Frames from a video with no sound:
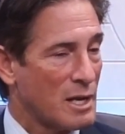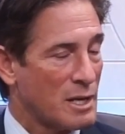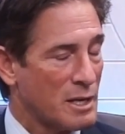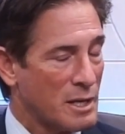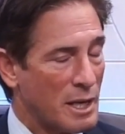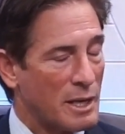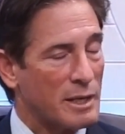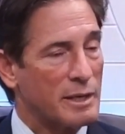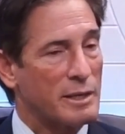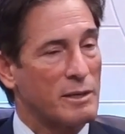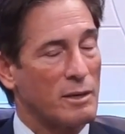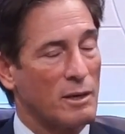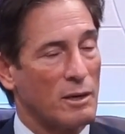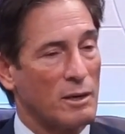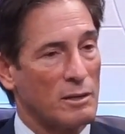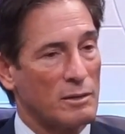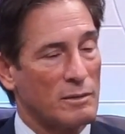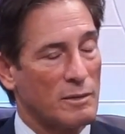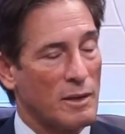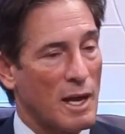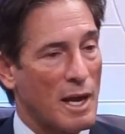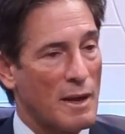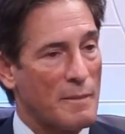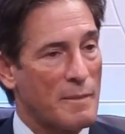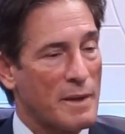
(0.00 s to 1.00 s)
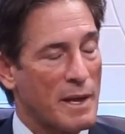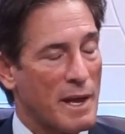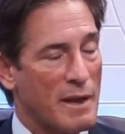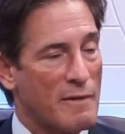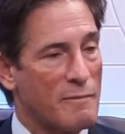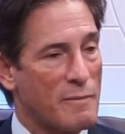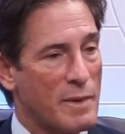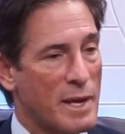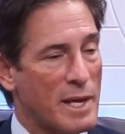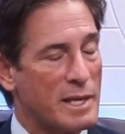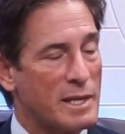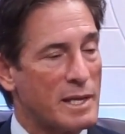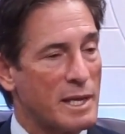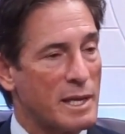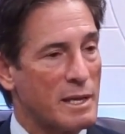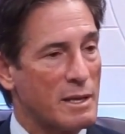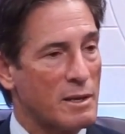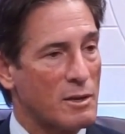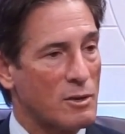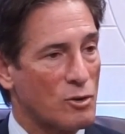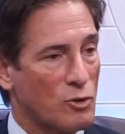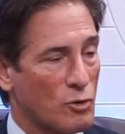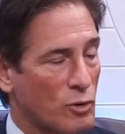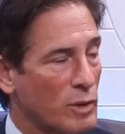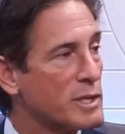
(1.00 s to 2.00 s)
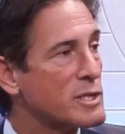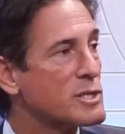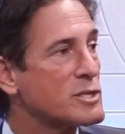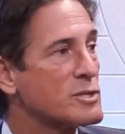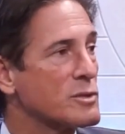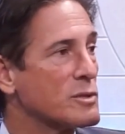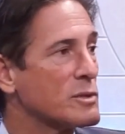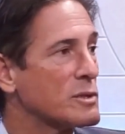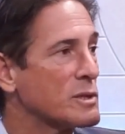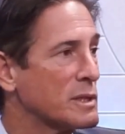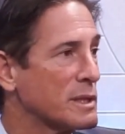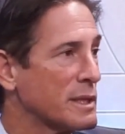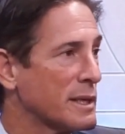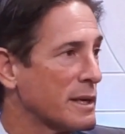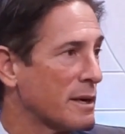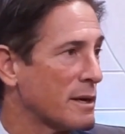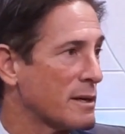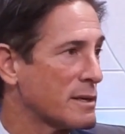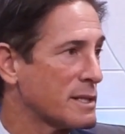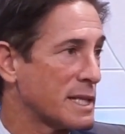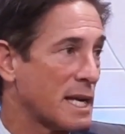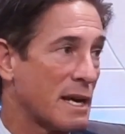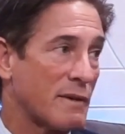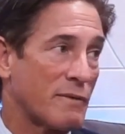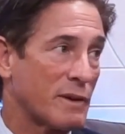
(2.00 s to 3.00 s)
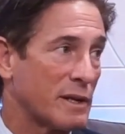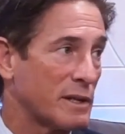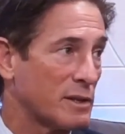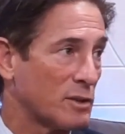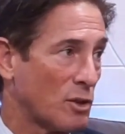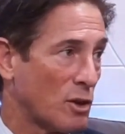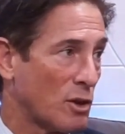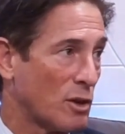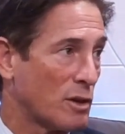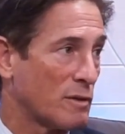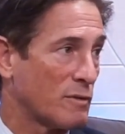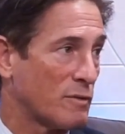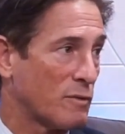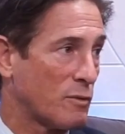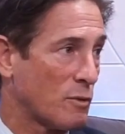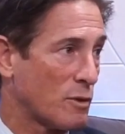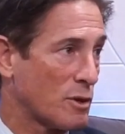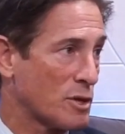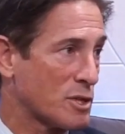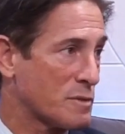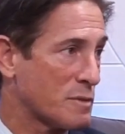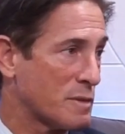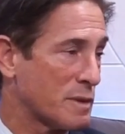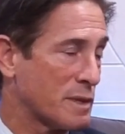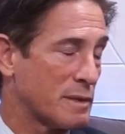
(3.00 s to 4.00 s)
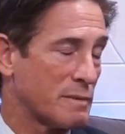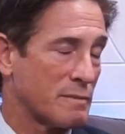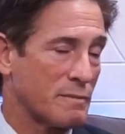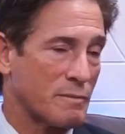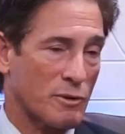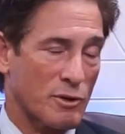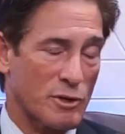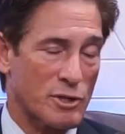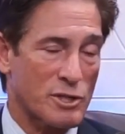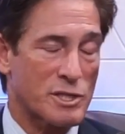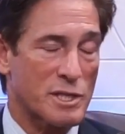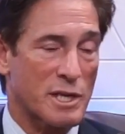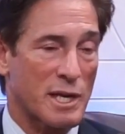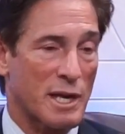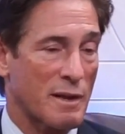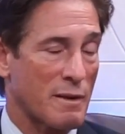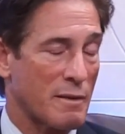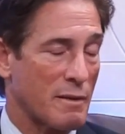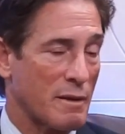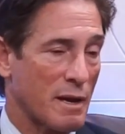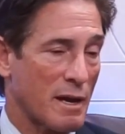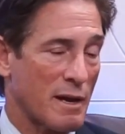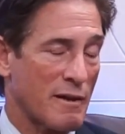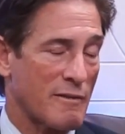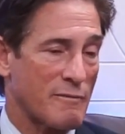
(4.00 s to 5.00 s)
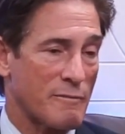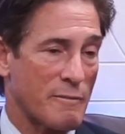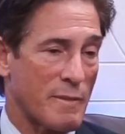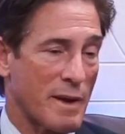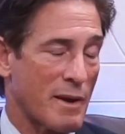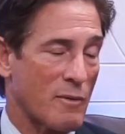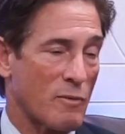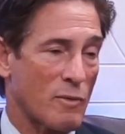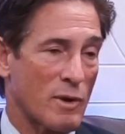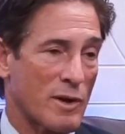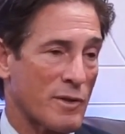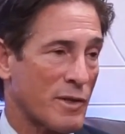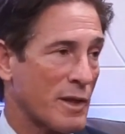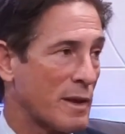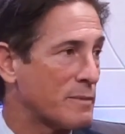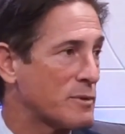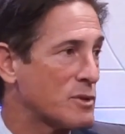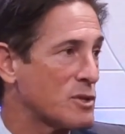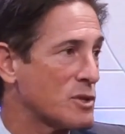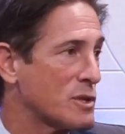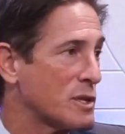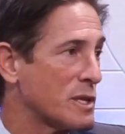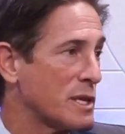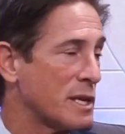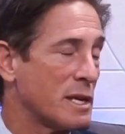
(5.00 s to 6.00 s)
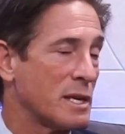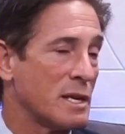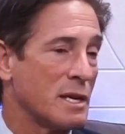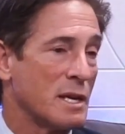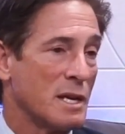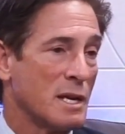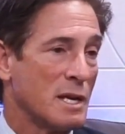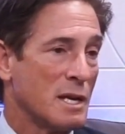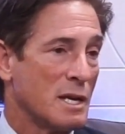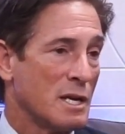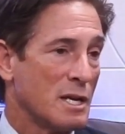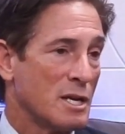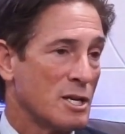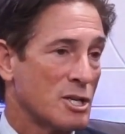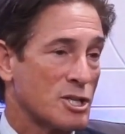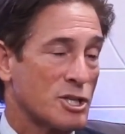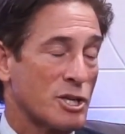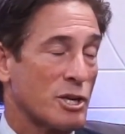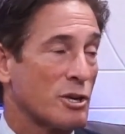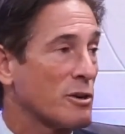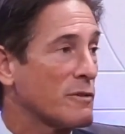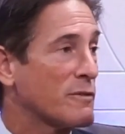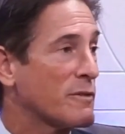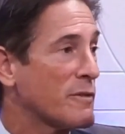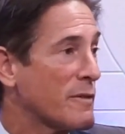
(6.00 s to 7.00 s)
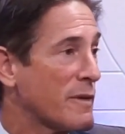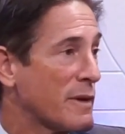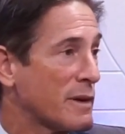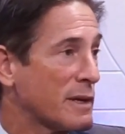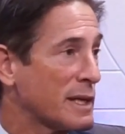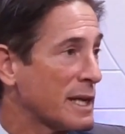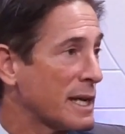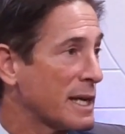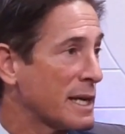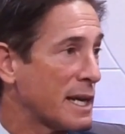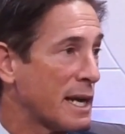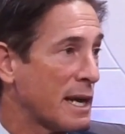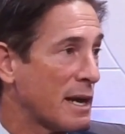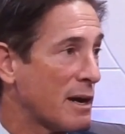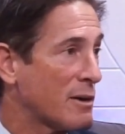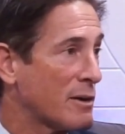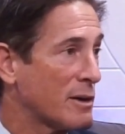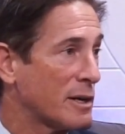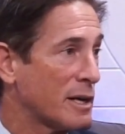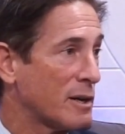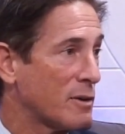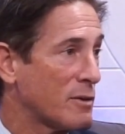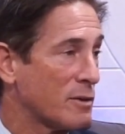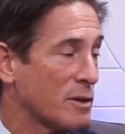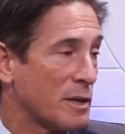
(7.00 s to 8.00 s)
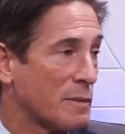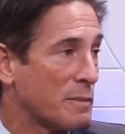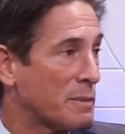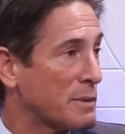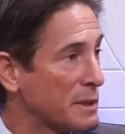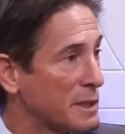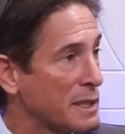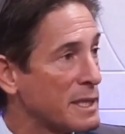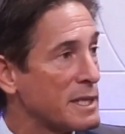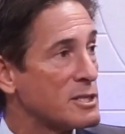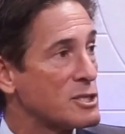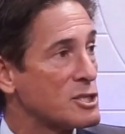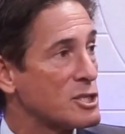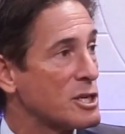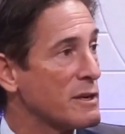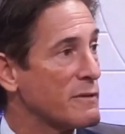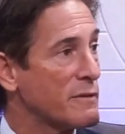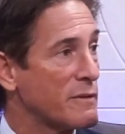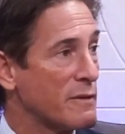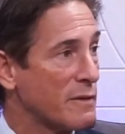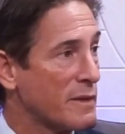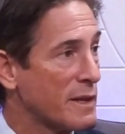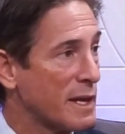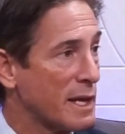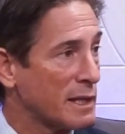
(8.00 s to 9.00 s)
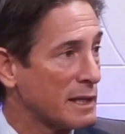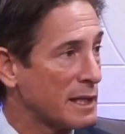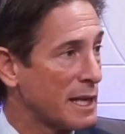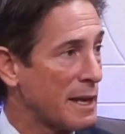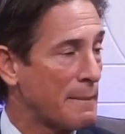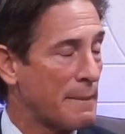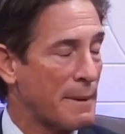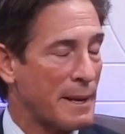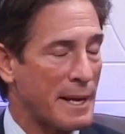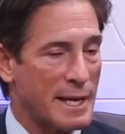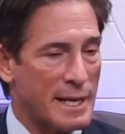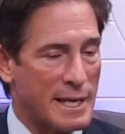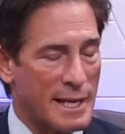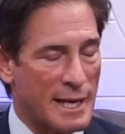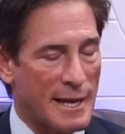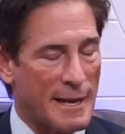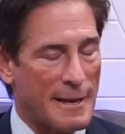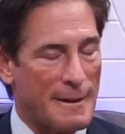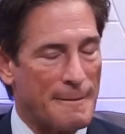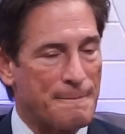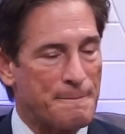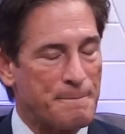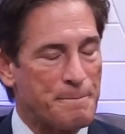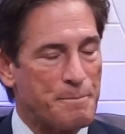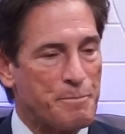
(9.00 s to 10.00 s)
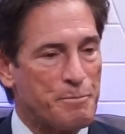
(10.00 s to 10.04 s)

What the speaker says: Not at all. I mean, I've made it crystal clear to every law enforcement person I've met with, up to the sheriff of LA County or the police chief of the LAPD,